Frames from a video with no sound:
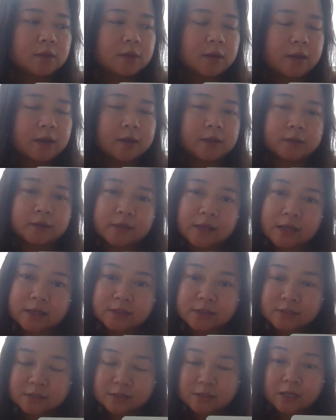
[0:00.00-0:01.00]
And
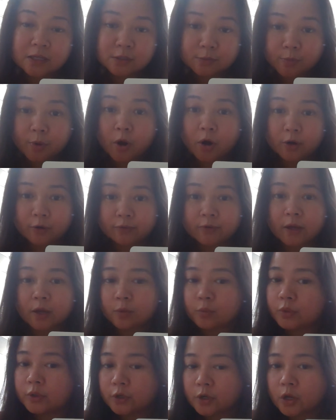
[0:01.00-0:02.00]
that's part of how
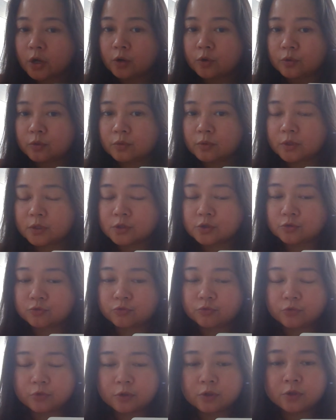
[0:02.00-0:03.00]
we know, it's
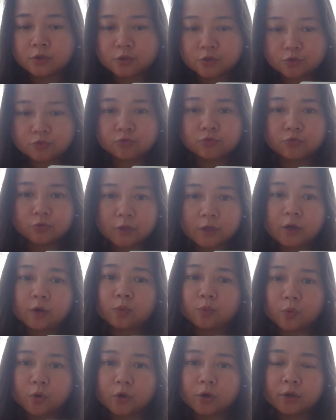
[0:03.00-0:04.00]
through their
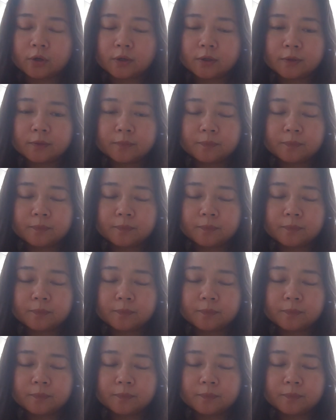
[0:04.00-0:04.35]
work.